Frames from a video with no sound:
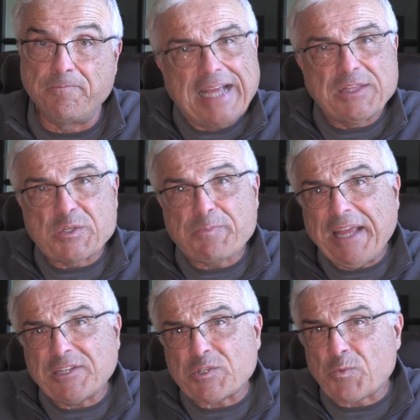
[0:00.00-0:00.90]
And the
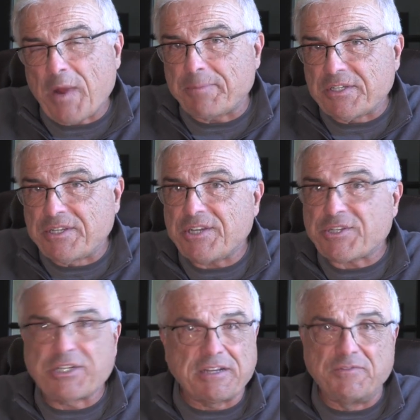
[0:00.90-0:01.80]
spaced
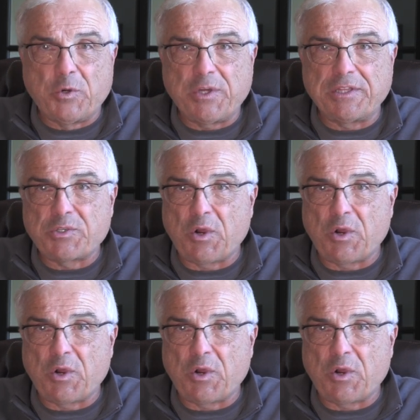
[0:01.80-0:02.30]
repetition of doing this